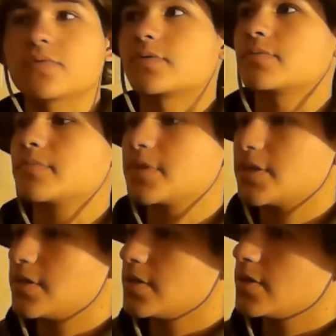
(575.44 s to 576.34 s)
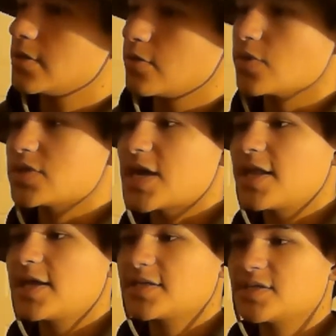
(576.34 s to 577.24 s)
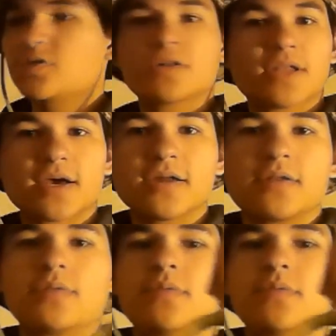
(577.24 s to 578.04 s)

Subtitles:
worm, which I like to do a lot,